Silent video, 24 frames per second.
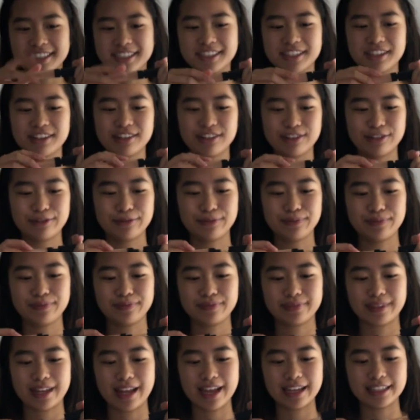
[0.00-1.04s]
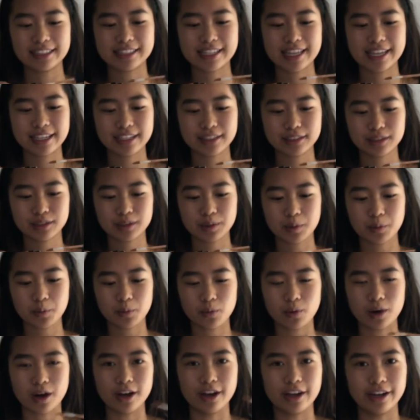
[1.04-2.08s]
So I take the
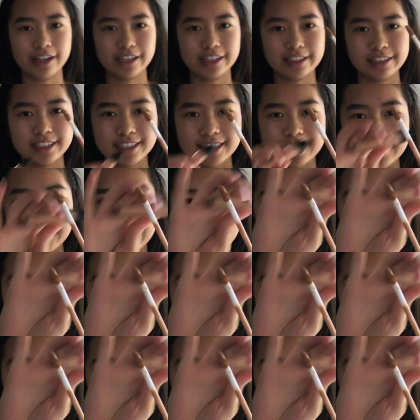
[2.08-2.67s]
wand